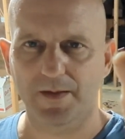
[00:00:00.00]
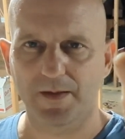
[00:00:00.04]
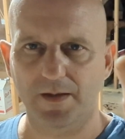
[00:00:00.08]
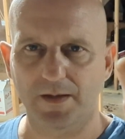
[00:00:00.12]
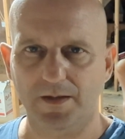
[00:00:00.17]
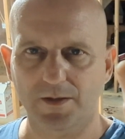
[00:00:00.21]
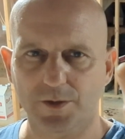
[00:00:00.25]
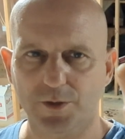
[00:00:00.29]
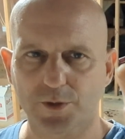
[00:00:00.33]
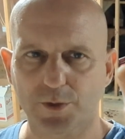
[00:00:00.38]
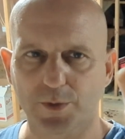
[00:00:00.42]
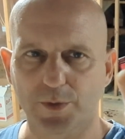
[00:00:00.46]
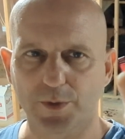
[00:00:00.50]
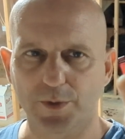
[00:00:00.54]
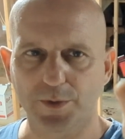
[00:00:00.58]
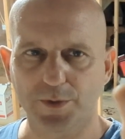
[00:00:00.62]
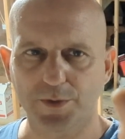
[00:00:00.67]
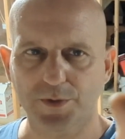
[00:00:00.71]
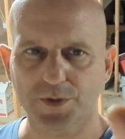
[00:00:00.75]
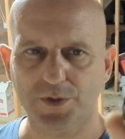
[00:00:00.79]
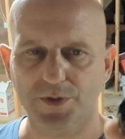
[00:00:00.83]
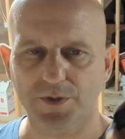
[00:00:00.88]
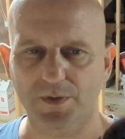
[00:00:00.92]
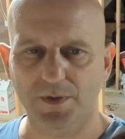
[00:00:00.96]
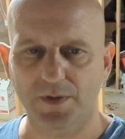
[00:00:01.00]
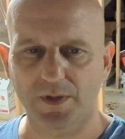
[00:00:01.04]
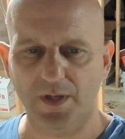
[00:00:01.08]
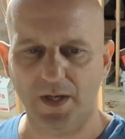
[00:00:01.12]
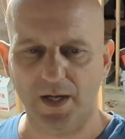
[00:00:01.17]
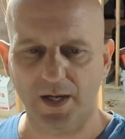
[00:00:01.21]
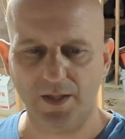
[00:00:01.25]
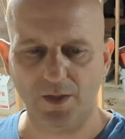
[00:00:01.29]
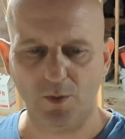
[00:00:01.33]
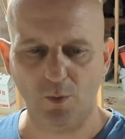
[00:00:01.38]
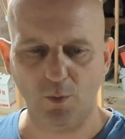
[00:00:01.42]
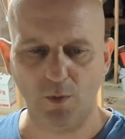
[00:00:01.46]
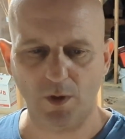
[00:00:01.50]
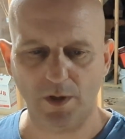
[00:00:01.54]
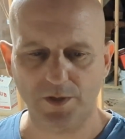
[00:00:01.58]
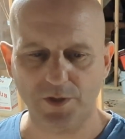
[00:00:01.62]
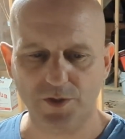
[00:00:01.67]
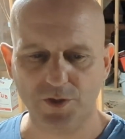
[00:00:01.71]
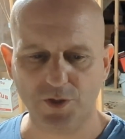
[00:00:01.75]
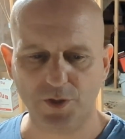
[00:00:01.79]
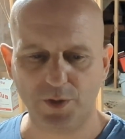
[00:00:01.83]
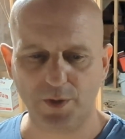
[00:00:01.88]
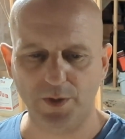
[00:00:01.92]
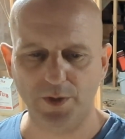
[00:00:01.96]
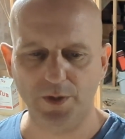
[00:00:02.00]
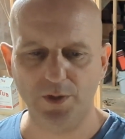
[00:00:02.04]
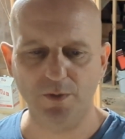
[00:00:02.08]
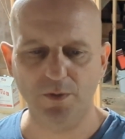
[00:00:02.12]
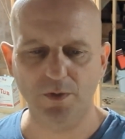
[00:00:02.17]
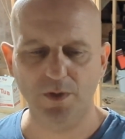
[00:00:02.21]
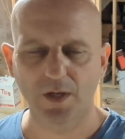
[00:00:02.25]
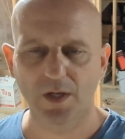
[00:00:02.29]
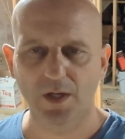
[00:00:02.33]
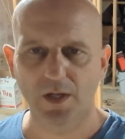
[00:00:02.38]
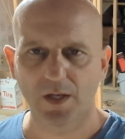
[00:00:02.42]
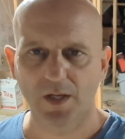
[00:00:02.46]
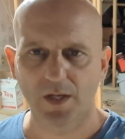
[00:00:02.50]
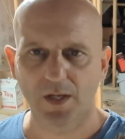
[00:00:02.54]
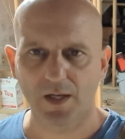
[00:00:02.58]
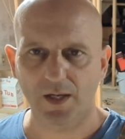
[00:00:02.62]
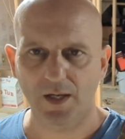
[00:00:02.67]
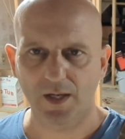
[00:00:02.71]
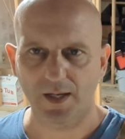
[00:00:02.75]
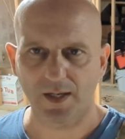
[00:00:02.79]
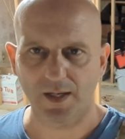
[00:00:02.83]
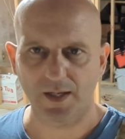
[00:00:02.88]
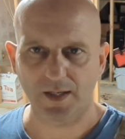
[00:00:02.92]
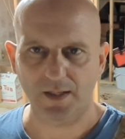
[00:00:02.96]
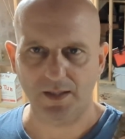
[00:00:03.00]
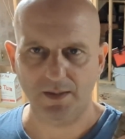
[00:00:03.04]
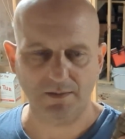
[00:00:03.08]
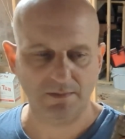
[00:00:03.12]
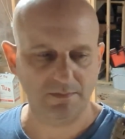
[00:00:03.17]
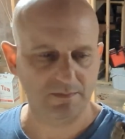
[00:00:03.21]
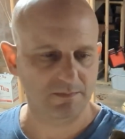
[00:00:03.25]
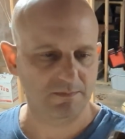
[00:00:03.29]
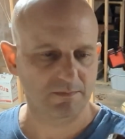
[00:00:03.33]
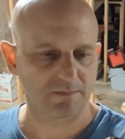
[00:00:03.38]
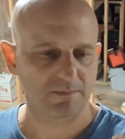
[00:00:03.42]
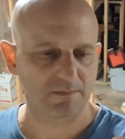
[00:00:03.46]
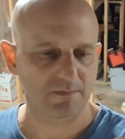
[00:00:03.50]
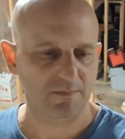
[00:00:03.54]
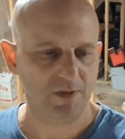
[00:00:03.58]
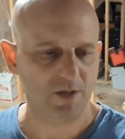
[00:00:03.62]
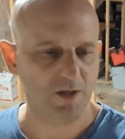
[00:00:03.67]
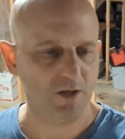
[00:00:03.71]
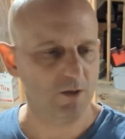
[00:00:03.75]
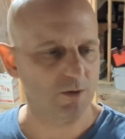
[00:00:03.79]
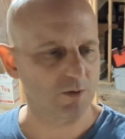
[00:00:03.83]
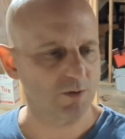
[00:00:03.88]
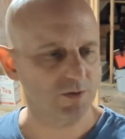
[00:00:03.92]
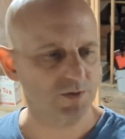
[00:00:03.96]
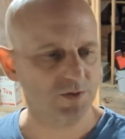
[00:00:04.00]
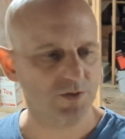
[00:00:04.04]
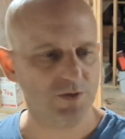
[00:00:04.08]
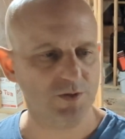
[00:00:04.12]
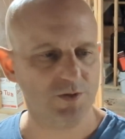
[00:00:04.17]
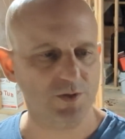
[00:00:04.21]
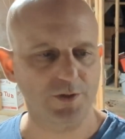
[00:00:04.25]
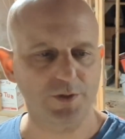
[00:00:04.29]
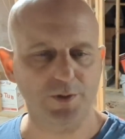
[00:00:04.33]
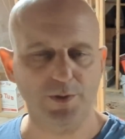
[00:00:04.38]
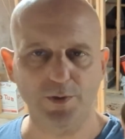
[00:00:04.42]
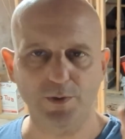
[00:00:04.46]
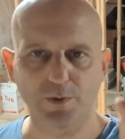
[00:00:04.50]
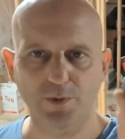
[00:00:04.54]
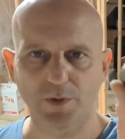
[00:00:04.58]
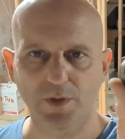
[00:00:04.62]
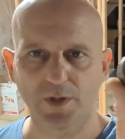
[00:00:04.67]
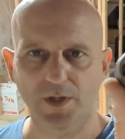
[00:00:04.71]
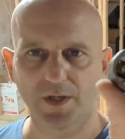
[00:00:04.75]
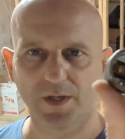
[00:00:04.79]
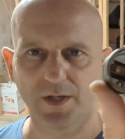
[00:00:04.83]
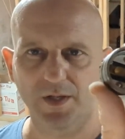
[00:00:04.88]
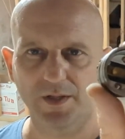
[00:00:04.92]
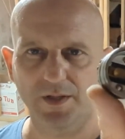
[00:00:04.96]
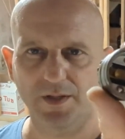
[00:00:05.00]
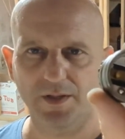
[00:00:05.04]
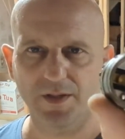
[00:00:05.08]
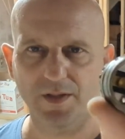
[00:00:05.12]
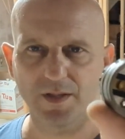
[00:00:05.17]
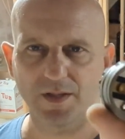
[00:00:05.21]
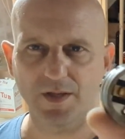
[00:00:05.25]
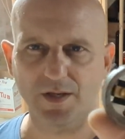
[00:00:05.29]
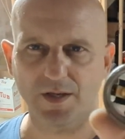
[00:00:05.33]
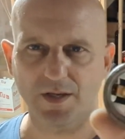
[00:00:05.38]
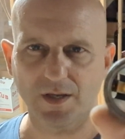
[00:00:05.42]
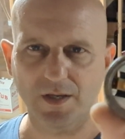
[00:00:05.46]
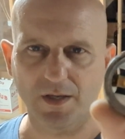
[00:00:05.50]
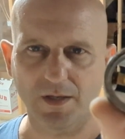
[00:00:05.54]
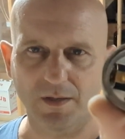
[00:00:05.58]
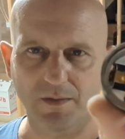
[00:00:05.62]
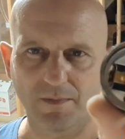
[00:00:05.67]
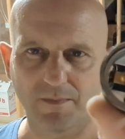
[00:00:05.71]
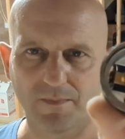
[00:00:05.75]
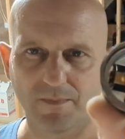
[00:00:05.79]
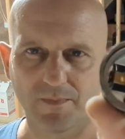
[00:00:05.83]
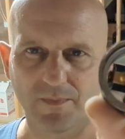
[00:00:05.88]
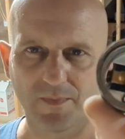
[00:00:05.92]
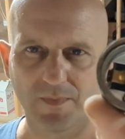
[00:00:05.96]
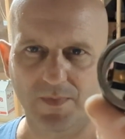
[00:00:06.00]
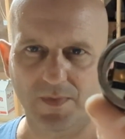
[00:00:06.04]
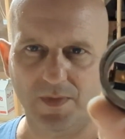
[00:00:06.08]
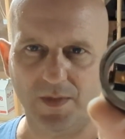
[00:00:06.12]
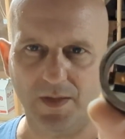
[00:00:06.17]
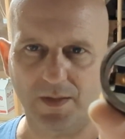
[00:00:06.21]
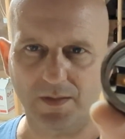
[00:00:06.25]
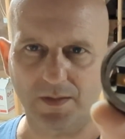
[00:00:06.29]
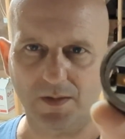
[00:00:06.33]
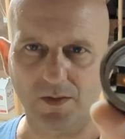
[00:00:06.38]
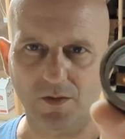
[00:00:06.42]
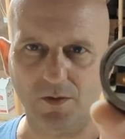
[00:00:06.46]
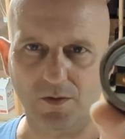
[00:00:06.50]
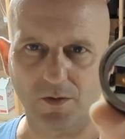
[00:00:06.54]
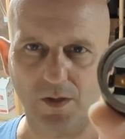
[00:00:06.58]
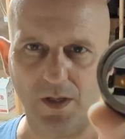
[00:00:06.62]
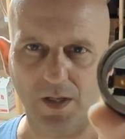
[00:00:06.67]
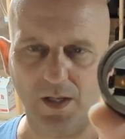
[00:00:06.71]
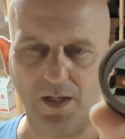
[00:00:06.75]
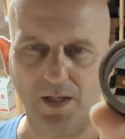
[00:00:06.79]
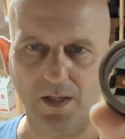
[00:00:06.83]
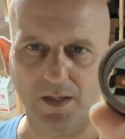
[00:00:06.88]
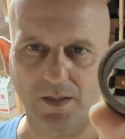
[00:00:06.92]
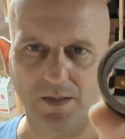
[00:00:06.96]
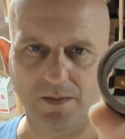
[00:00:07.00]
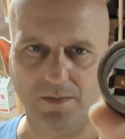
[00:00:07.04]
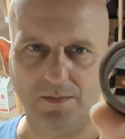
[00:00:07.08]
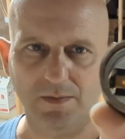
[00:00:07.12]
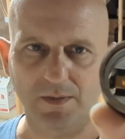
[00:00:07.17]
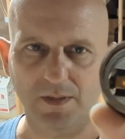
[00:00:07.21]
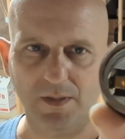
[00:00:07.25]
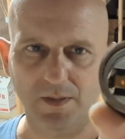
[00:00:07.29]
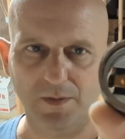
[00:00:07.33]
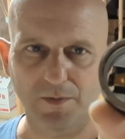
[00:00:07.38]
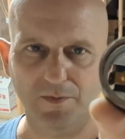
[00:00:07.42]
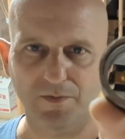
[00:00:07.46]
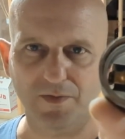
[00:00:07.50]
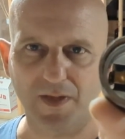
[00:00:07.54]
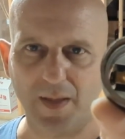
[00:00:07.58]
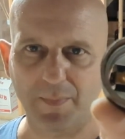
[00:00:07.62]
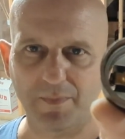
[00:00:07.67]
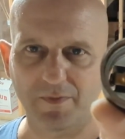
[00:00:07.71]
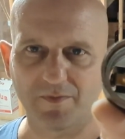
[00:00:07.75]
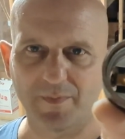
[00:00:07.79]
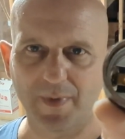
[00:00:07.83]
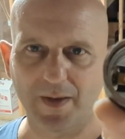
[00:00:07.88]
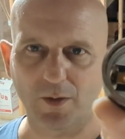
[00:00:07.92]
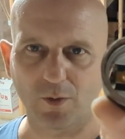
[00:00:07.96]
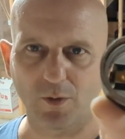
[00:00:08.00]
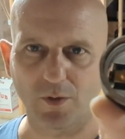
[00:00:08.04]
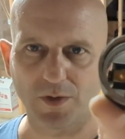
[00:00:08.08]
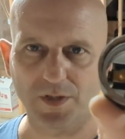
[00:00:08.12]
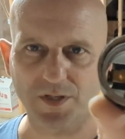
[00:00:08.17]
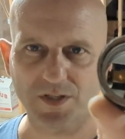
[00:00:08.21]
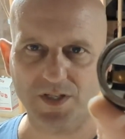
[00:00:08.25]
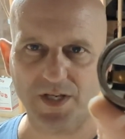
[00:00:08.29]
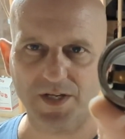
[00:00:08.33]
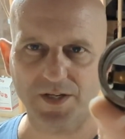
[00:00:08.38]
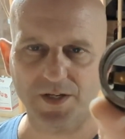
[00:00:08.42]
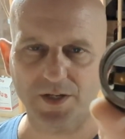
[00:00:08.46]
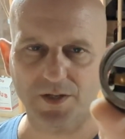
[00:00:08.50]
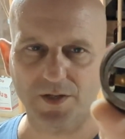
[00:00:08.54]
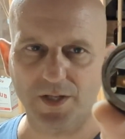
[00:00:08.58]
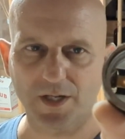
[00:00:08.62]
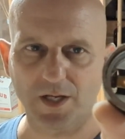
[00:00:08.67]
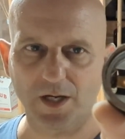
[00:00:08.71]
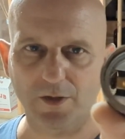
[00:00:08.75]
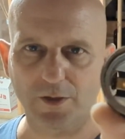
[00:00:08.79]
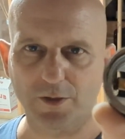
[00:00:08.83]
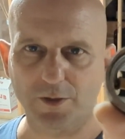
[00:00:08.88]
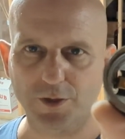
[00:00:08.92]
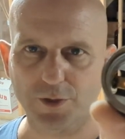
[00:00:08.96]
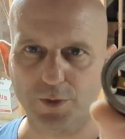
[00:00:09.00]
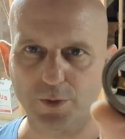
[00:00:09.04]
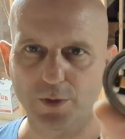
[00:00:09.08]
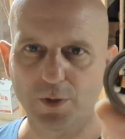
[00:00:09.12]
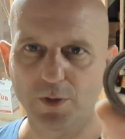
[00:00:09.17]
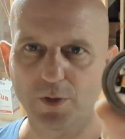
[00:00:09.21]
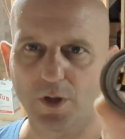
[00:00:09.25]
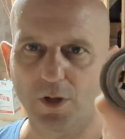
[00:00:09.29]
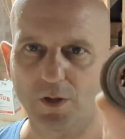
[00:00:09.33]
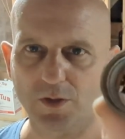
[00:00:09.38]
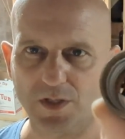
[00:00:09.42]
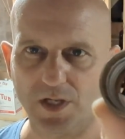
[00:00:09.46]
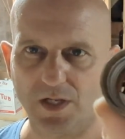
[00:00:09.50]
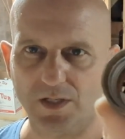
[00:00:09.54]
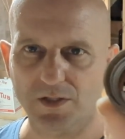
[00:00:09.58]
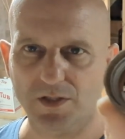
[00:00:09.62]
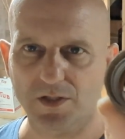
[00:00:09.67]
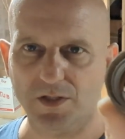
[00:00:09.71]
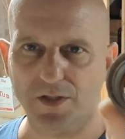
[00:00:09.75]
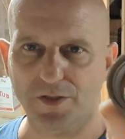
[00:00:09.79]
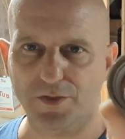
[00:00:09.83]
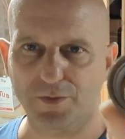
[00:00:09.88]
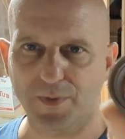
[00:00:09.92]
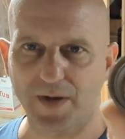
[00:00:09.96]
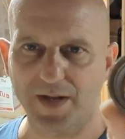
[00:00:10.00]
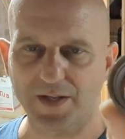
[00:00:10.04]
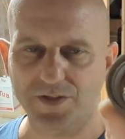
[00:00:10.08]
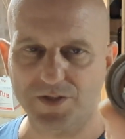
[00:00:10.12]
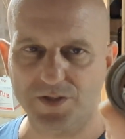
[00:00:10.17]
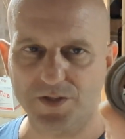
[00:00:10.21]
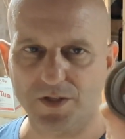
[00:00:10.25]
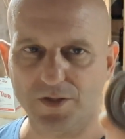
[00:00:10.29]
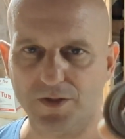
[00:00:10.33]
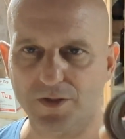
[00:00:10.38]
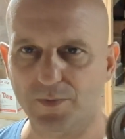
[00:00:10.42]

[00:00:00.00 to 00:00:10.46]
uh, screws, and the one screw uh, goes to the that little uh, uh, flap of metal in the center. The other screw goes onto the threads. The